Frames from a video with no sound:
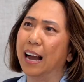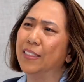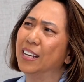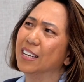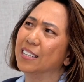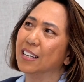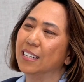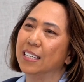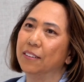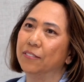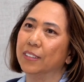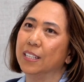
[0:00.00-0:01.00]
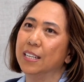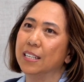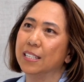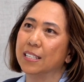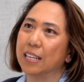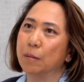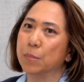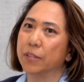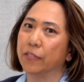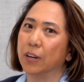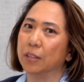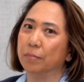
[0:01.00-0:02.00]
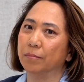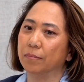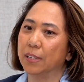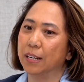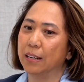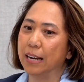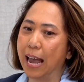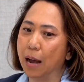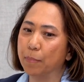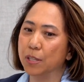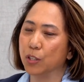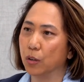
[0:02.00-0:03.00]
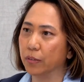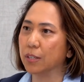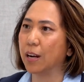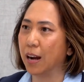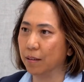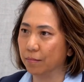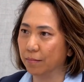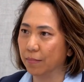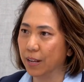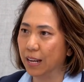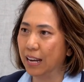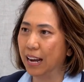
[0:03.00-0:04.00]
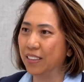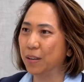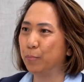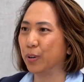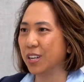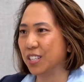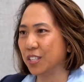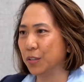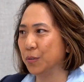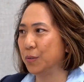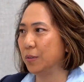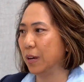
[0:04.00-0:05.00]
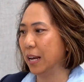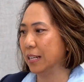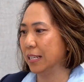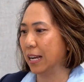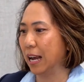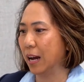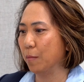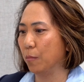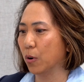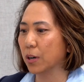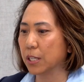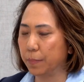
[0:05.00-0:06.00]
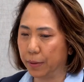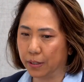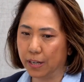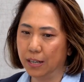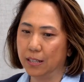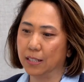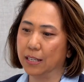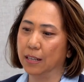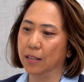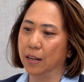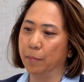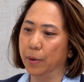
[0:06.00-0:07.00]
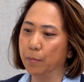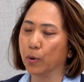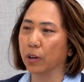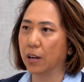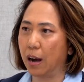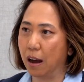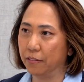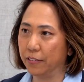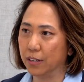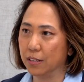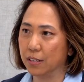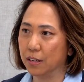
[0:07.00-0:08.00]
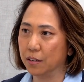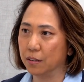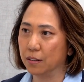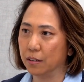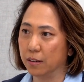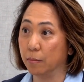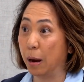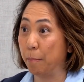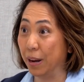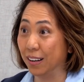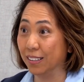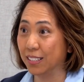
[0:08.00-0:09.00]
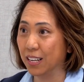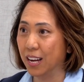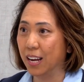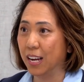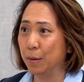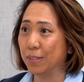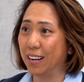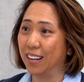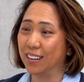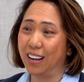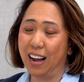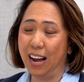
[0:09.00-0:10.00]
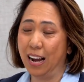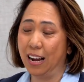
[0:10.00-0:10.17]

I think it definitely stems from, it happens over time. Mm-hmm. And then pretty soon, as I got more experience and a bit more confidence under my belt, it was kind of like,